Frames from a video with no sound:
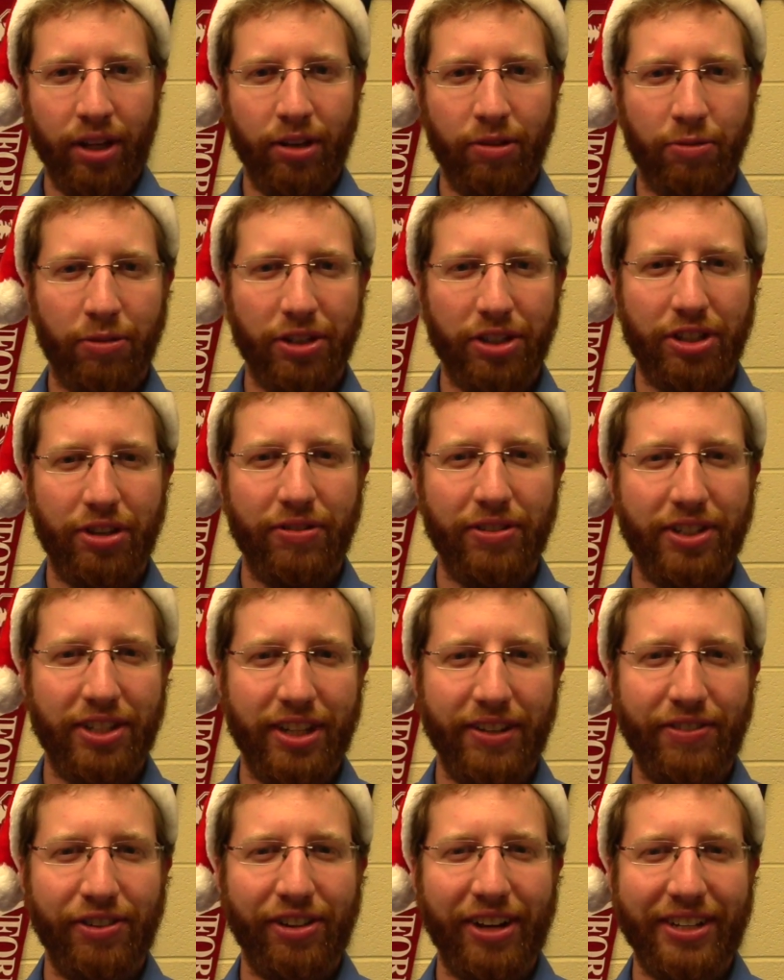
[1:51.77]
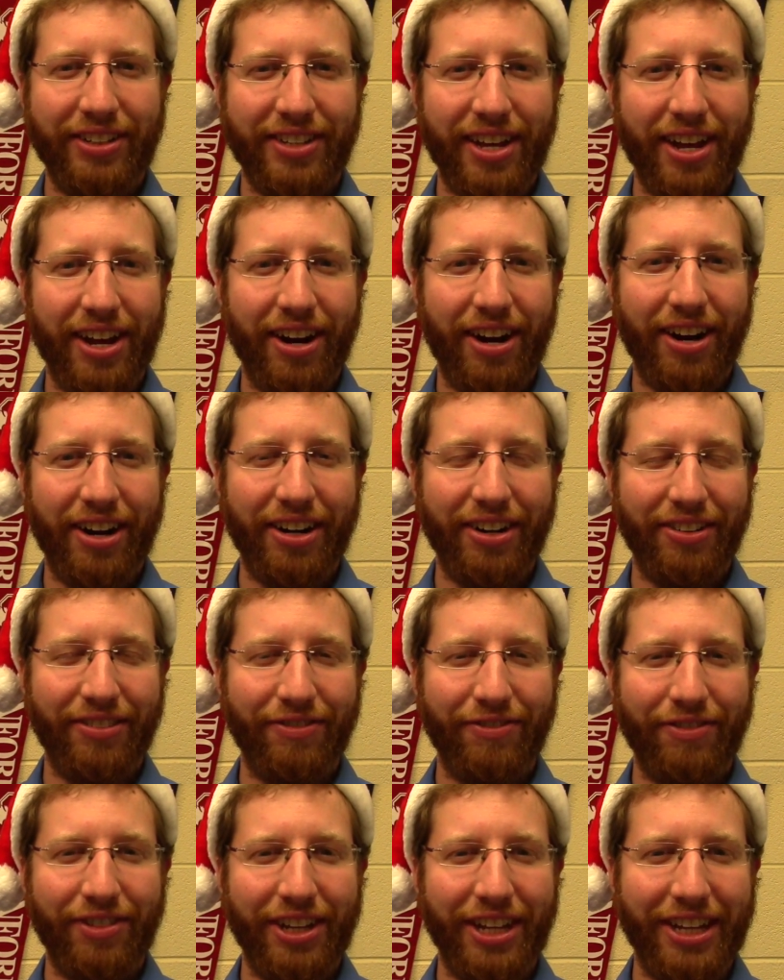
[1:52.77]
Once you receive your SAR
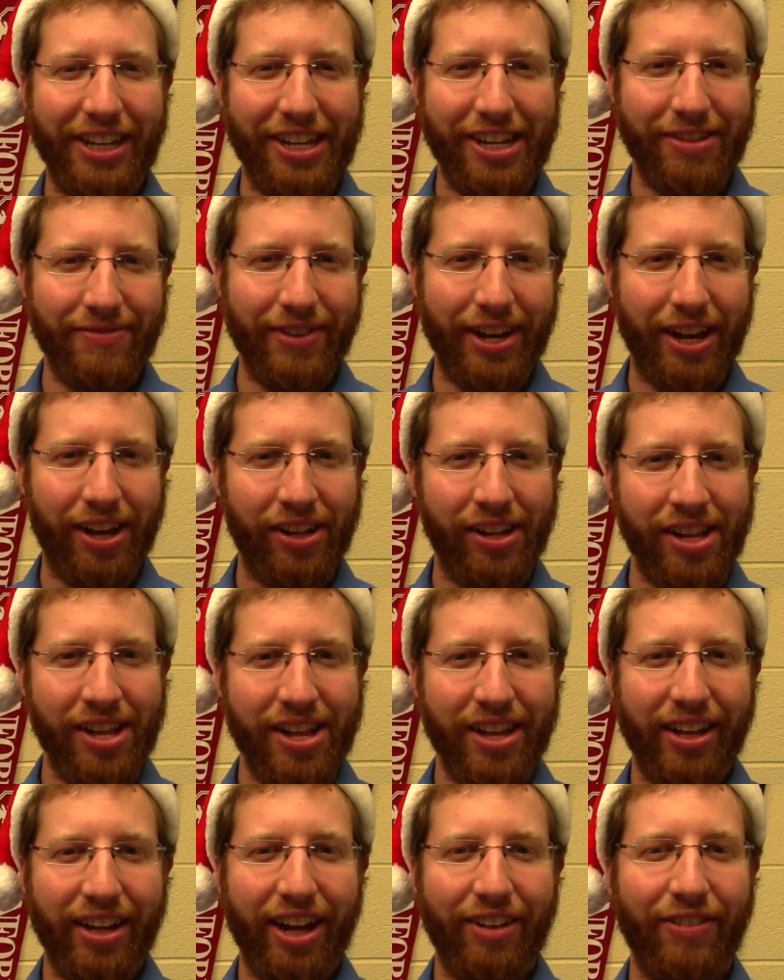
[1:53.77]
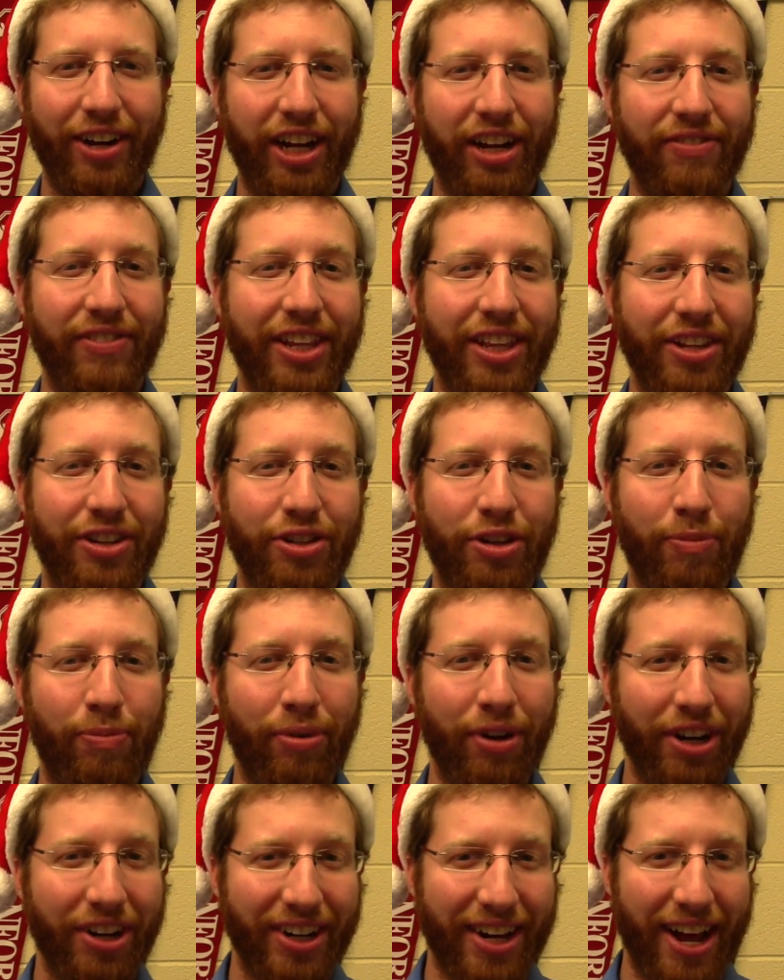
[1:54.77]
via email, I recommend that you
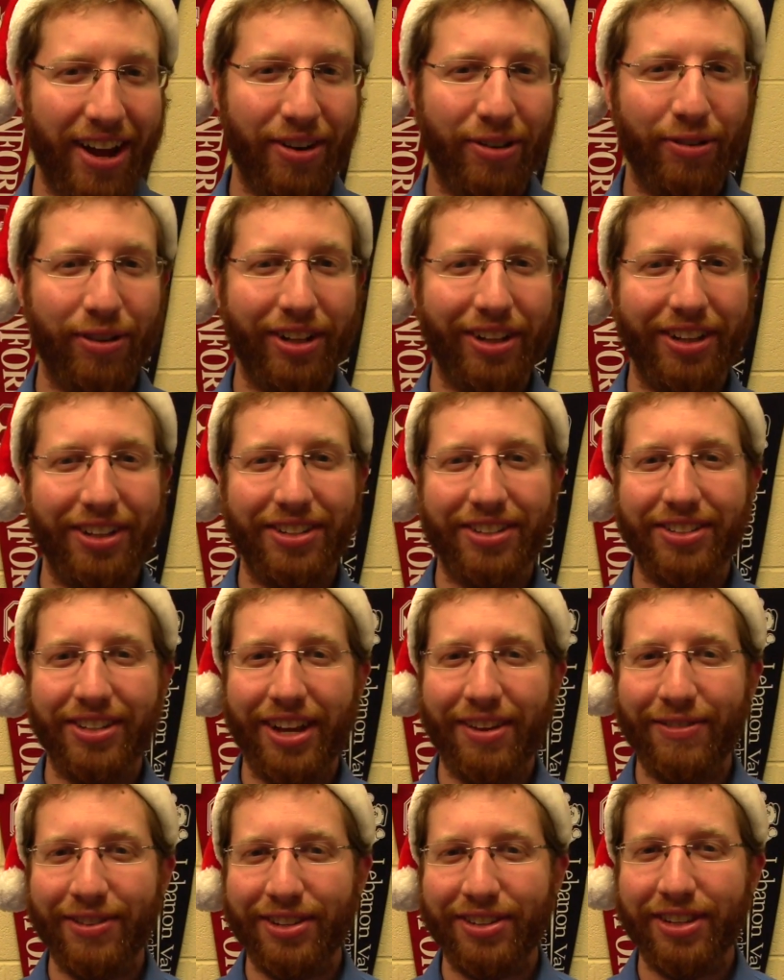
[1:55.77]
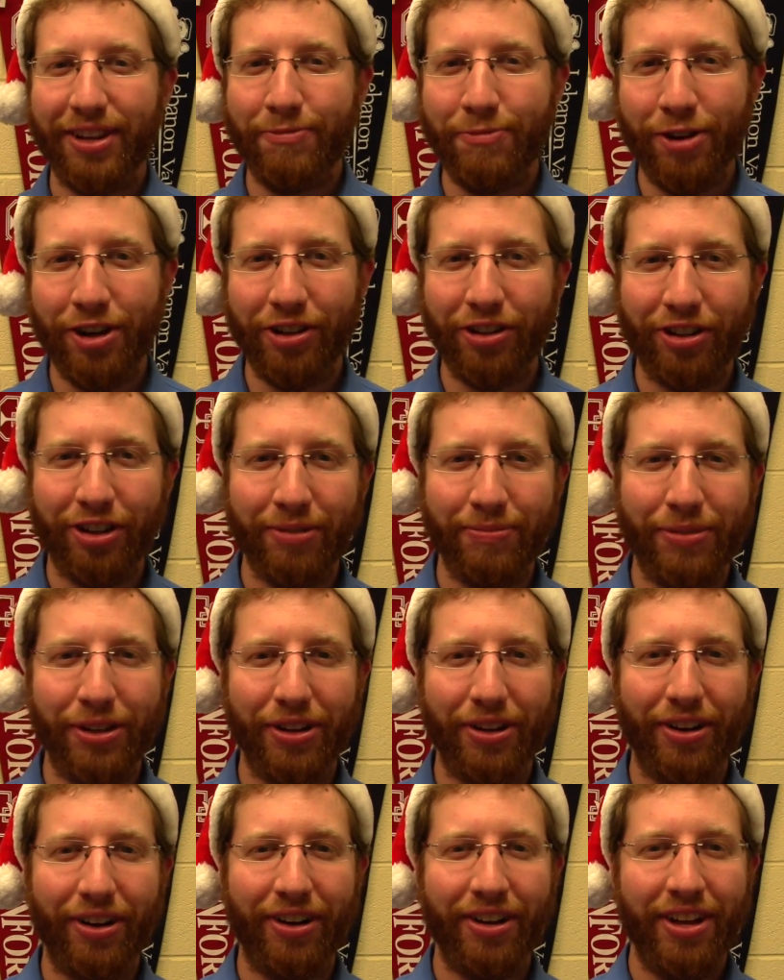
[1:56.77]
print it out or at least save it somewhere on your
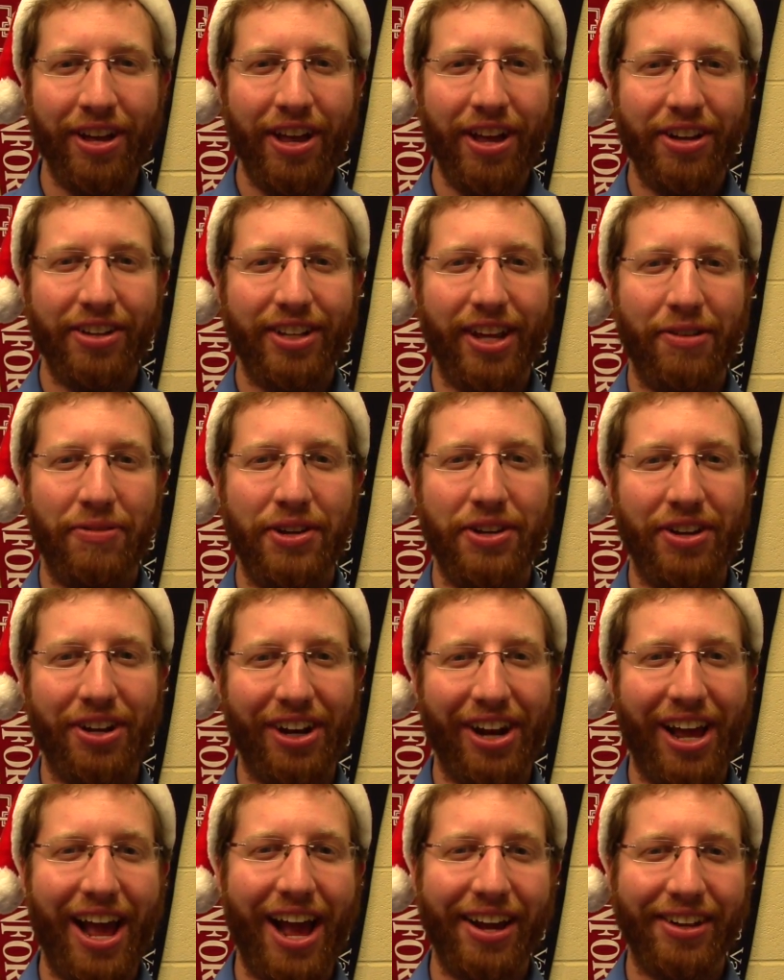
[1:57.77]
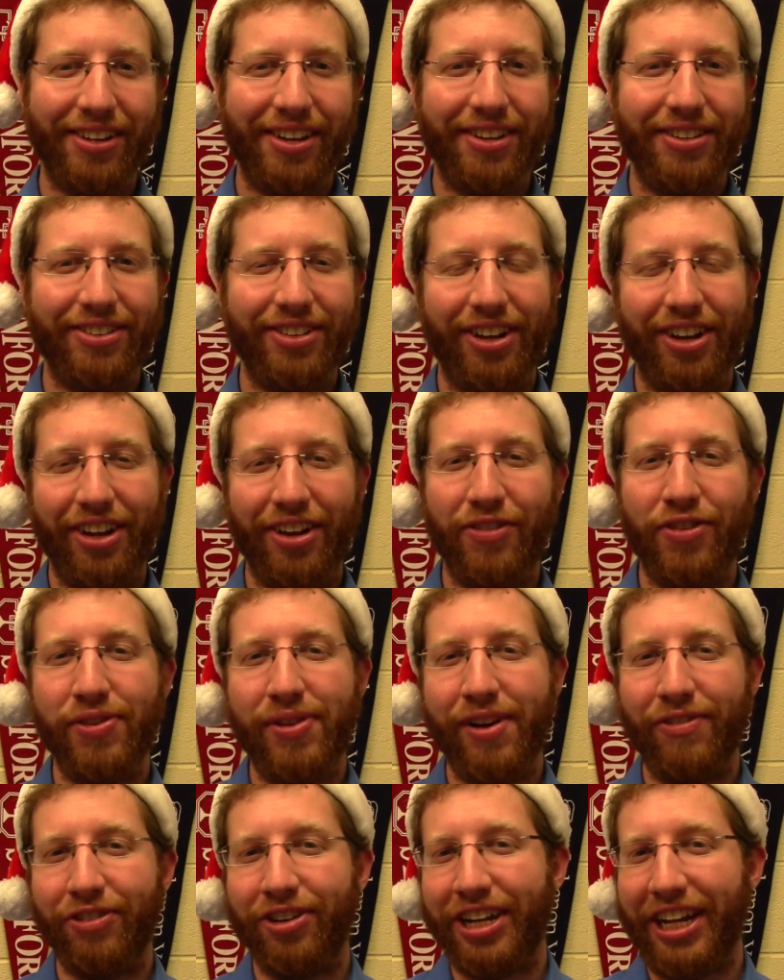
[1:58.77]
computer so that way you can access it if you
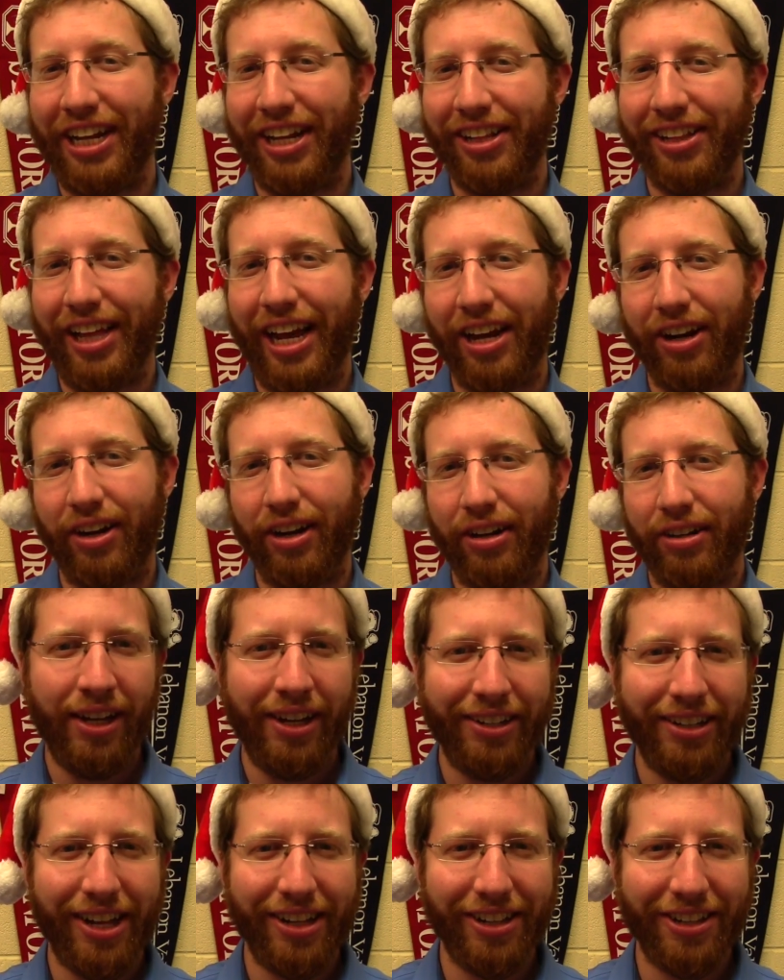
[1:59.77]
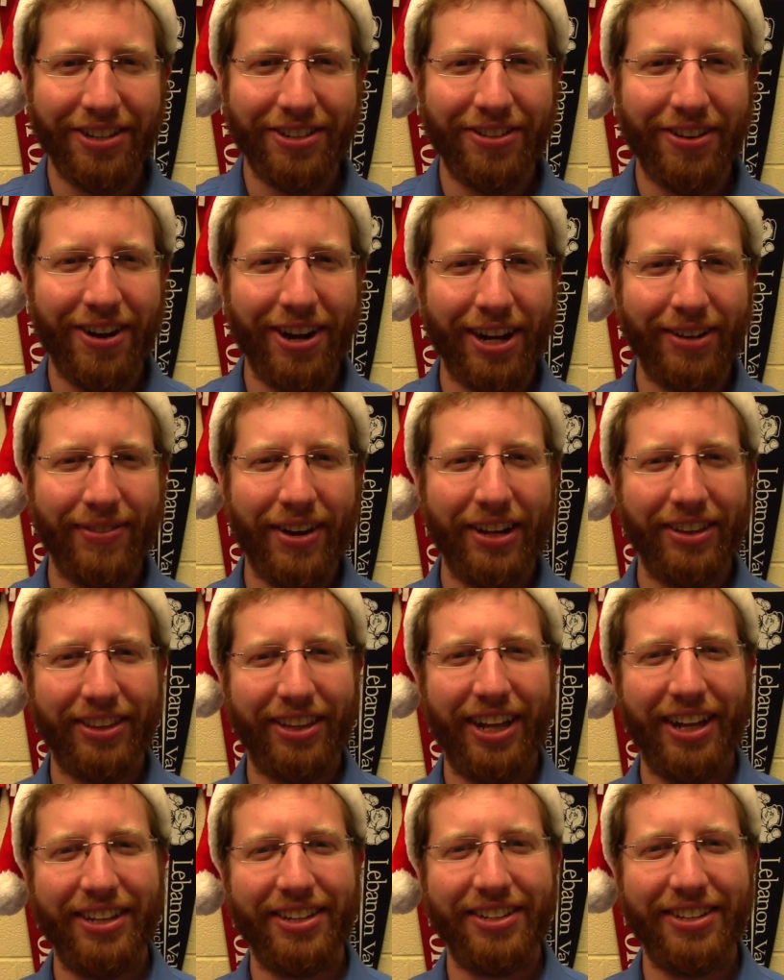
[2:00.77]
ever need it later. Now let's talk about
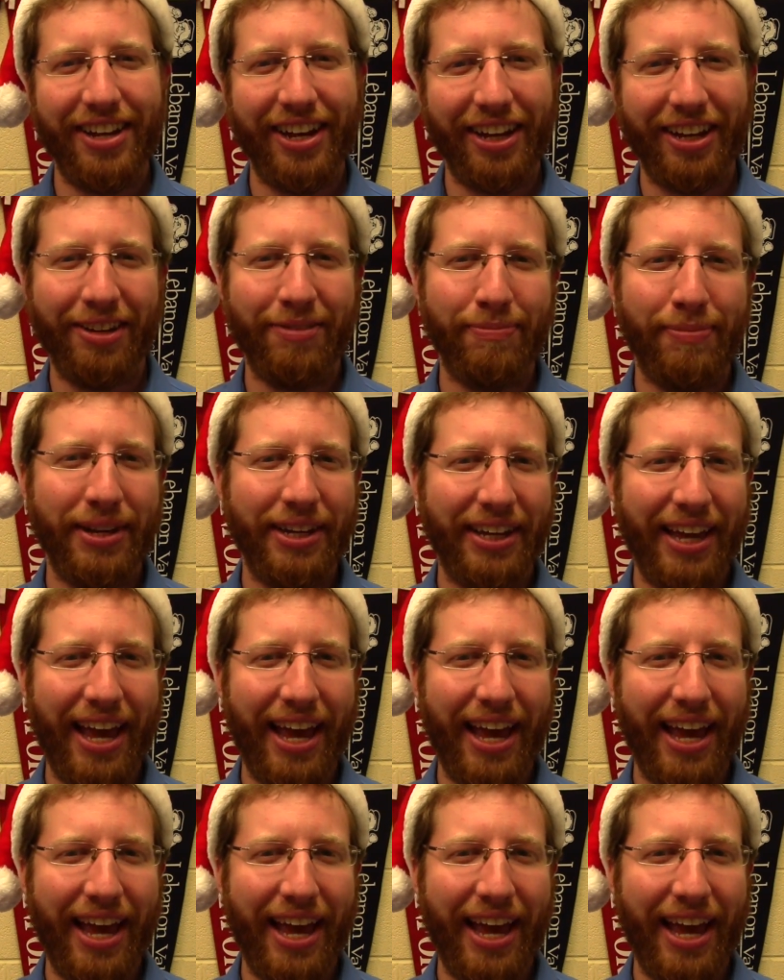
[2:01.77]
that second big